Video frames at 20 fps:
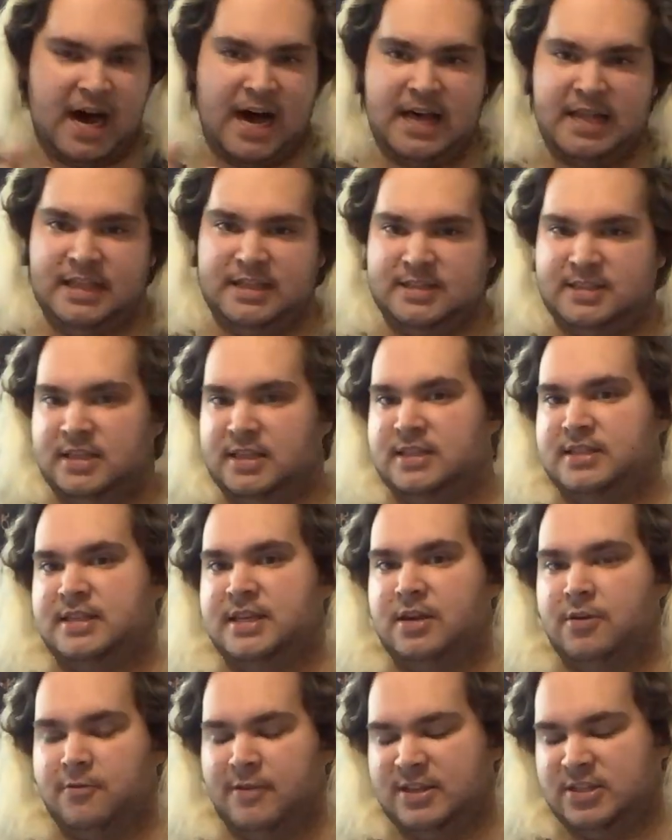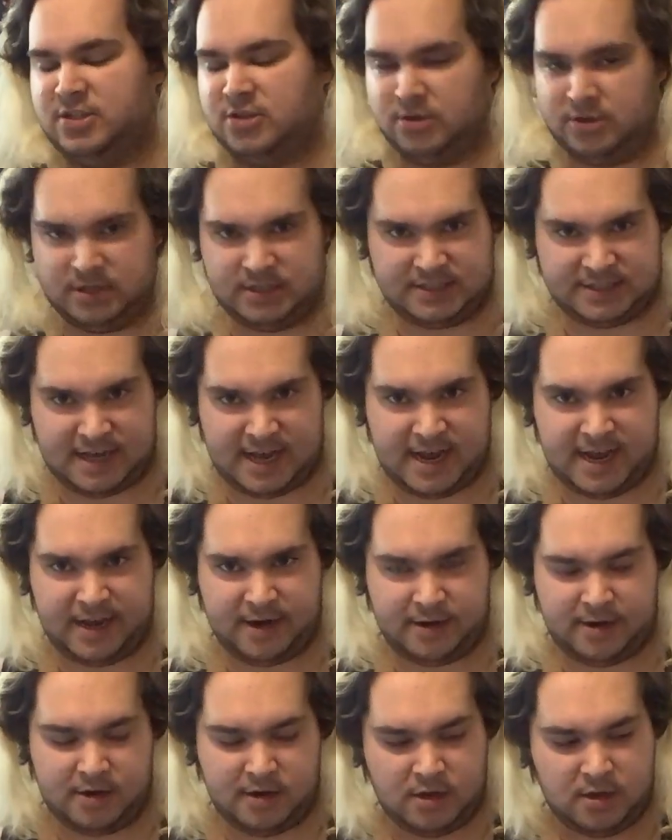This is an original
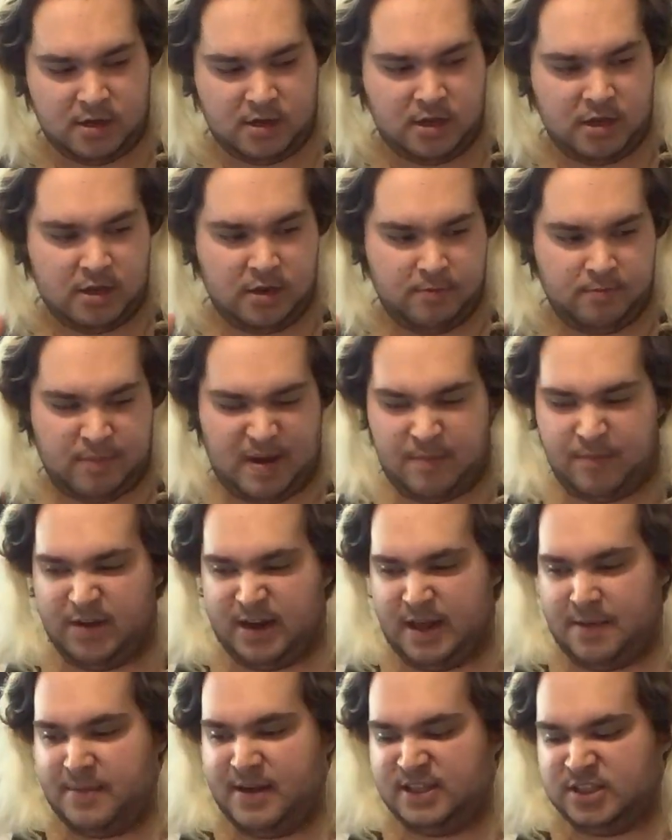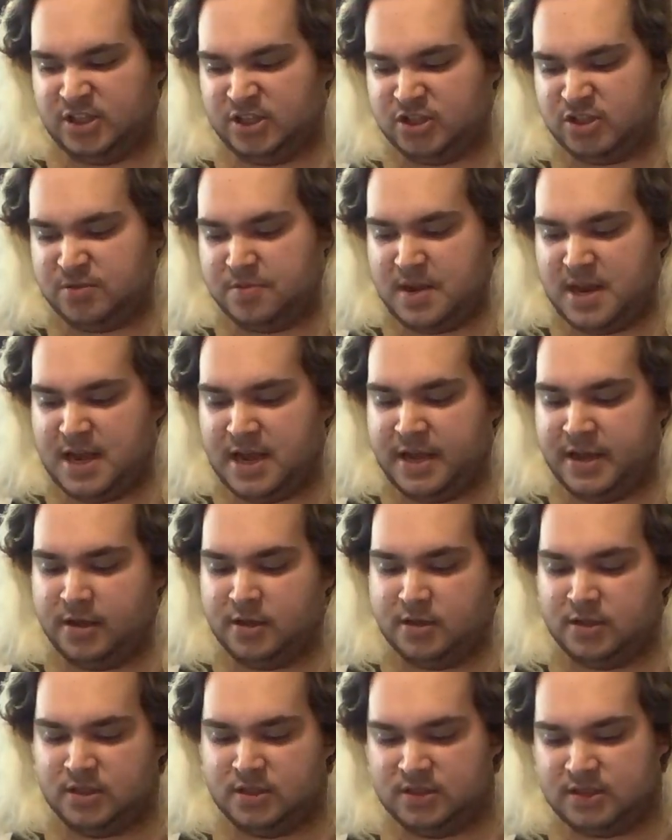design. My buddy messaged me
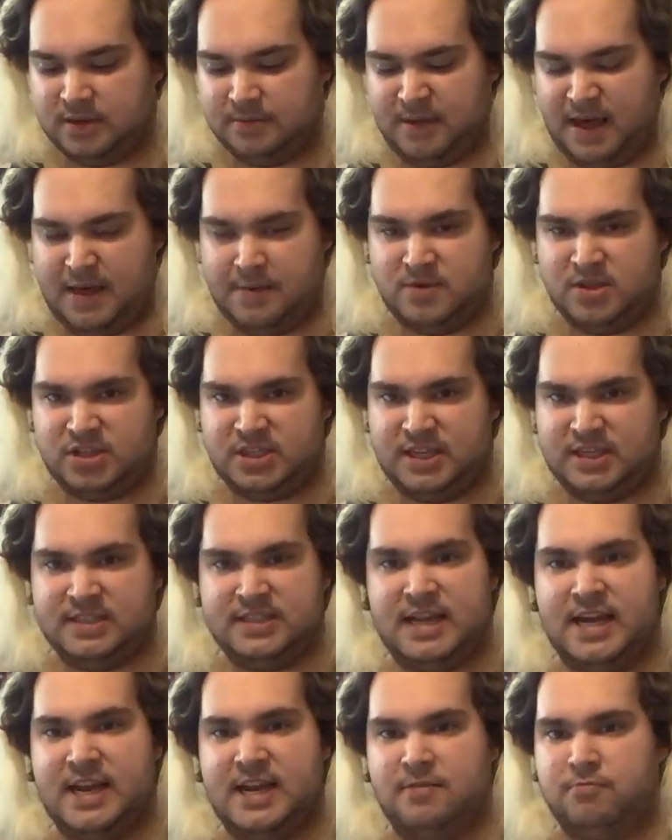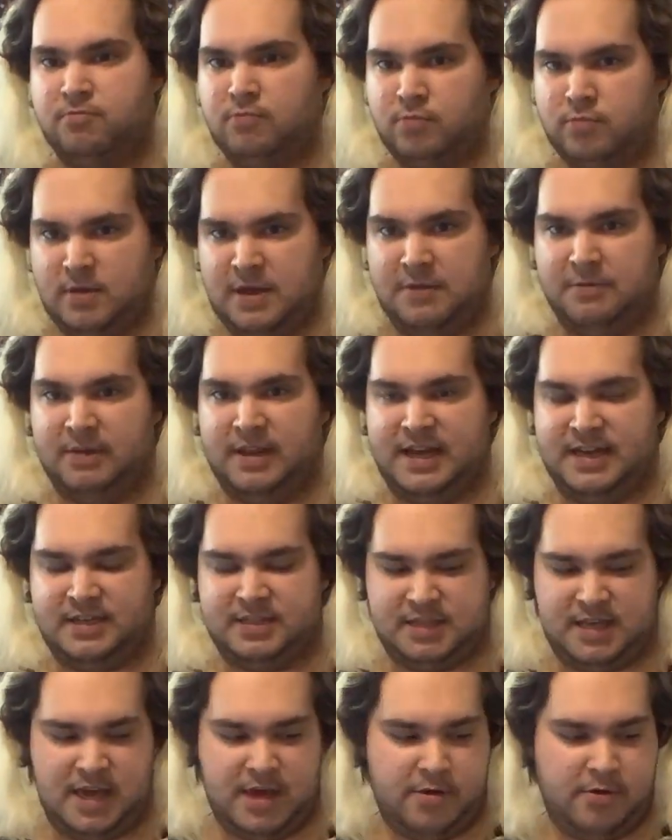some images that he would like
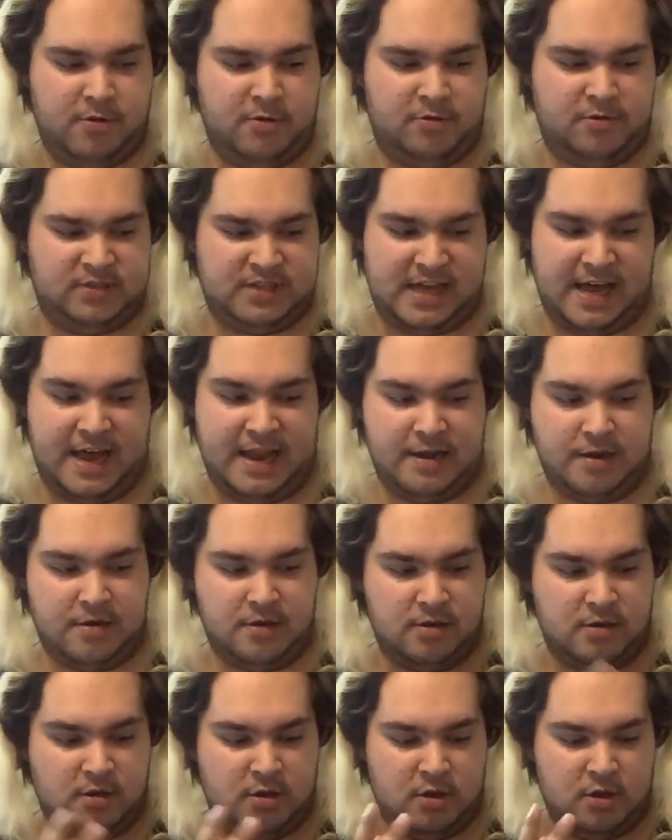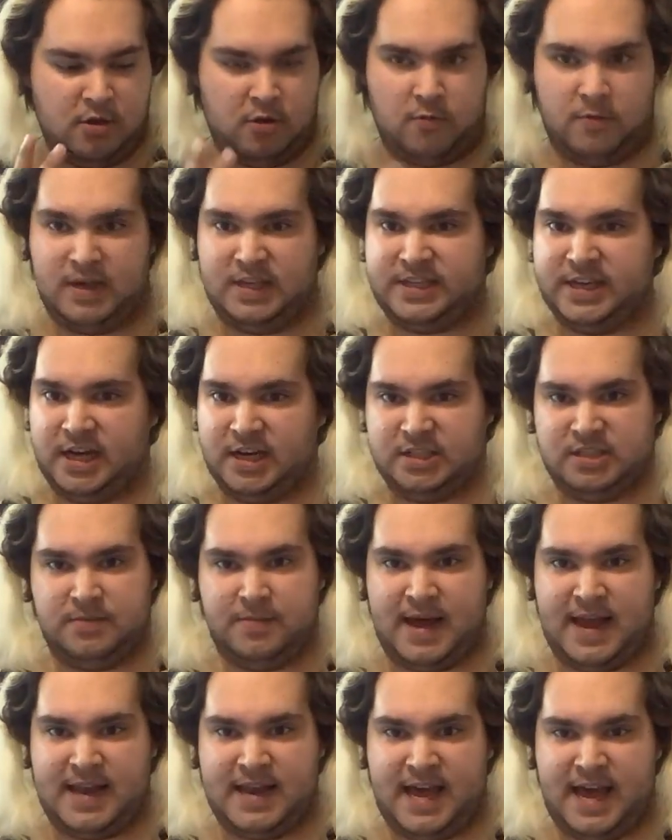to use, and we talked some
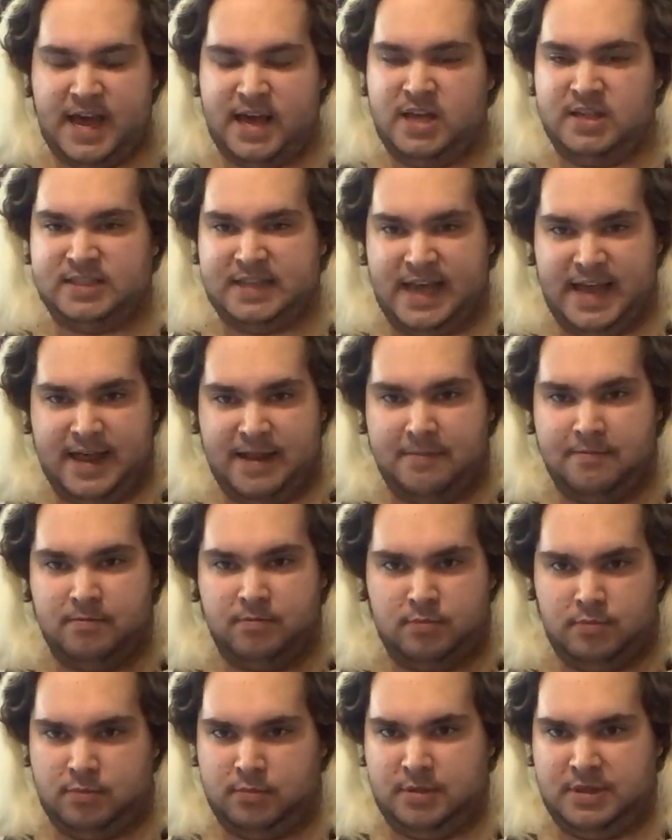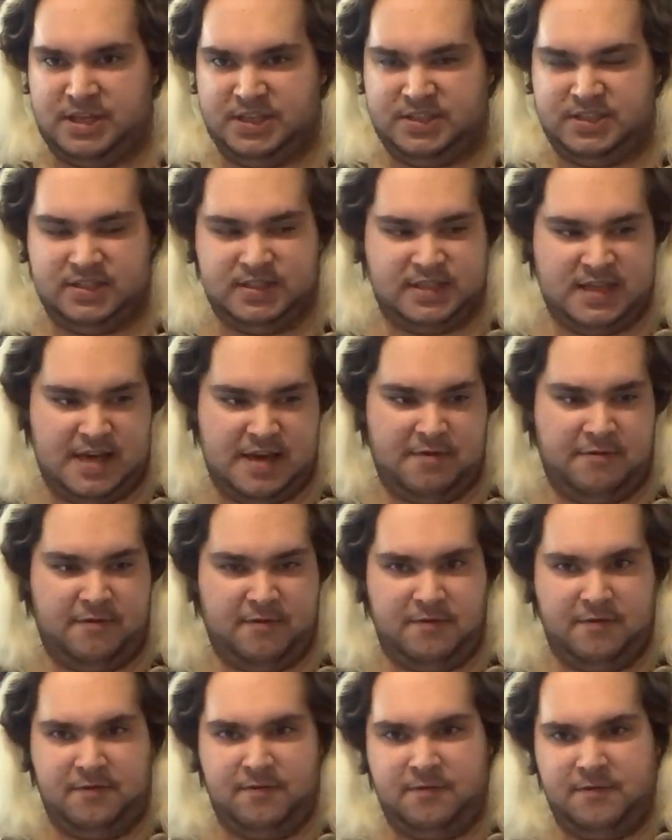ideas, and this is the
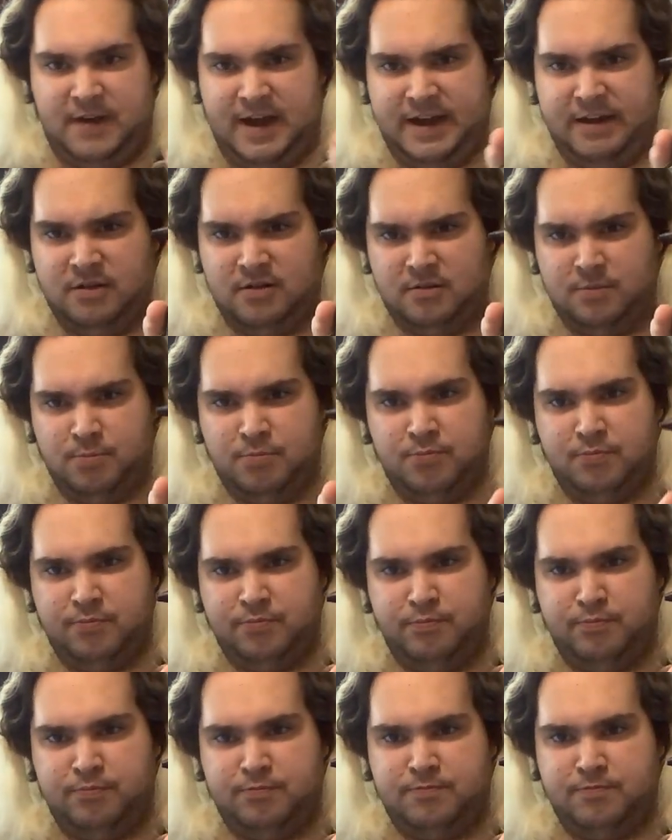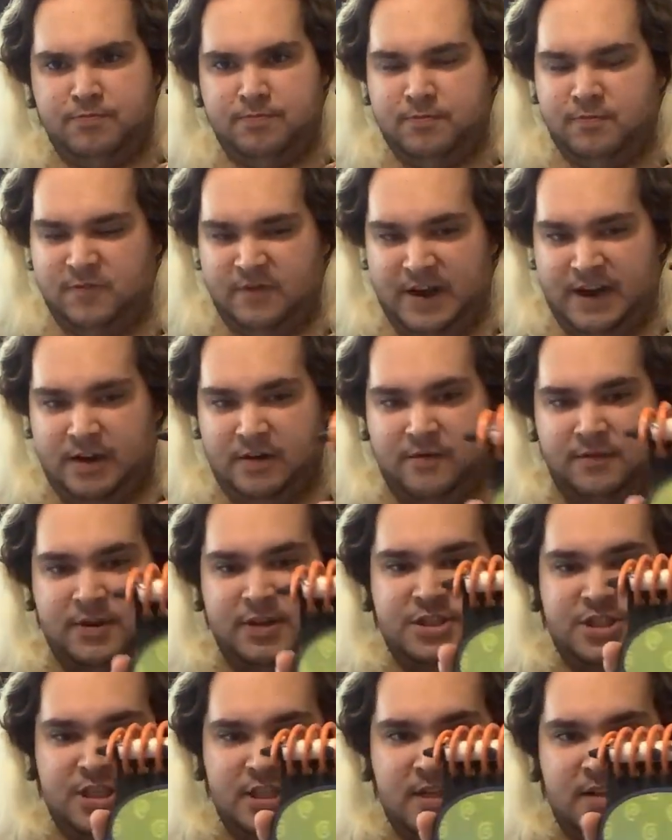final
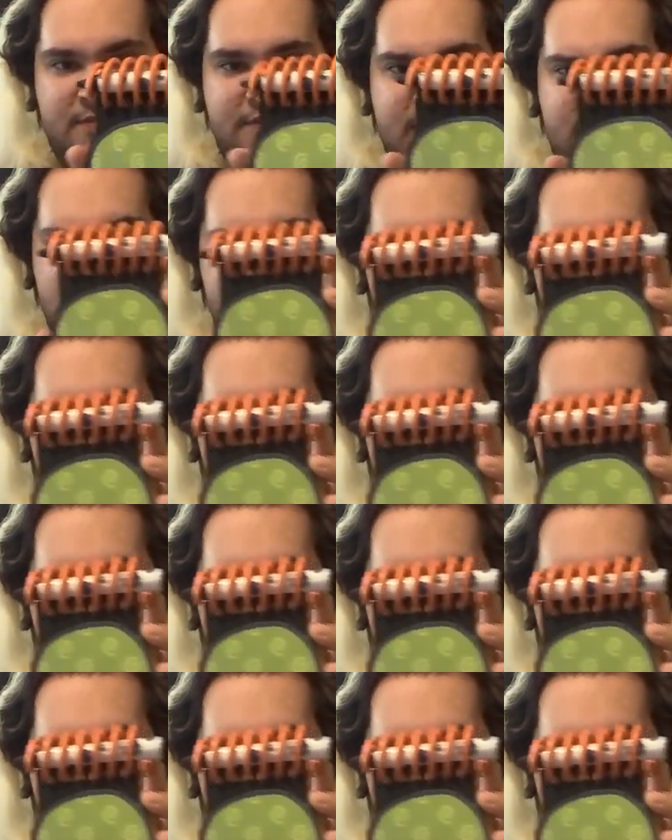version of it.